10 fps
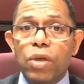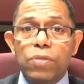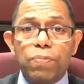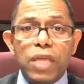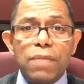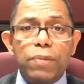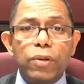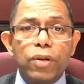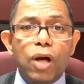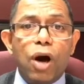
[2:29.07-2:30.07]
with
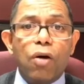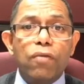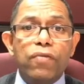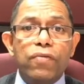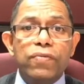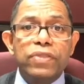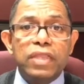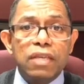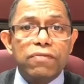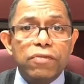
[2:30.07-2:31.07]
people of
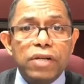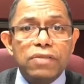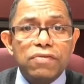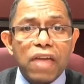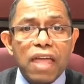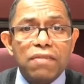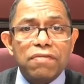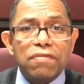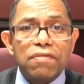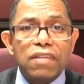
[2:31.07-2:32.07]
different
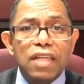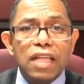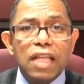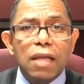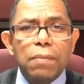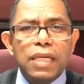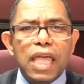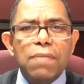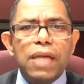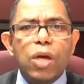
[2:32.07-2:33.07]
faith
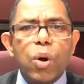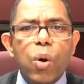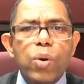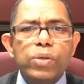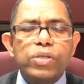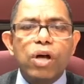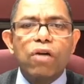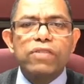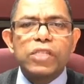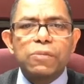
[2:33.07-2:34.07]
became a
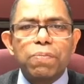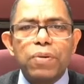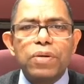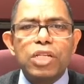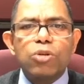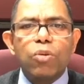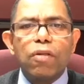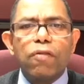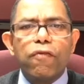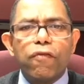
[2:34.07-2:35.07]
cause of
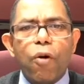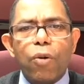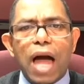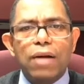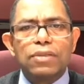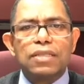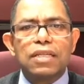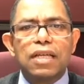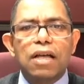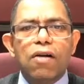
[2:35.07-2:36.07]
spiritual
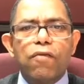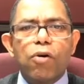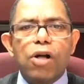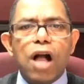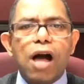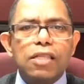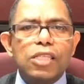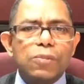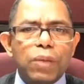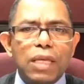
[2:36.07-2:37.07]
fallout for
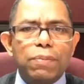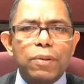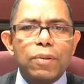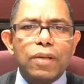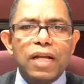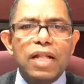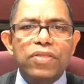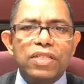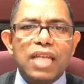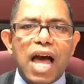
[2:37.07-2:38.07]
God's people
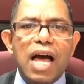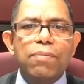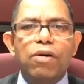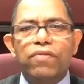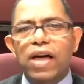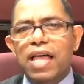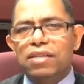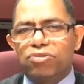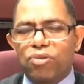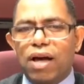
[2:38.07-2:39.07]
in the time of
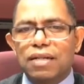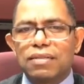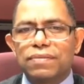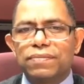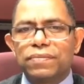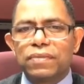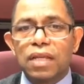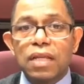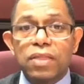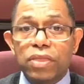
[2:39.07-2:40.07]
Ezra.
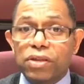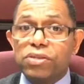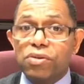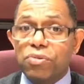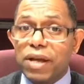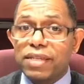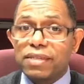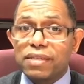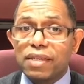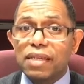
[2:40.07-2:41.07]
Does the
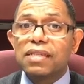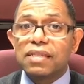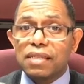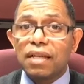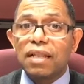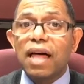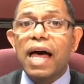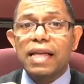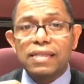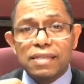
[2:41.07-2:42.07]
risk
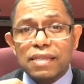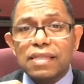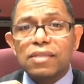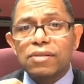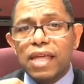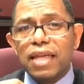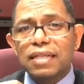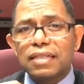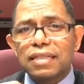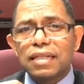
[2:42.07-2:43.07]
still exist
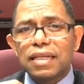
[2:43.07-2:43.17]
today?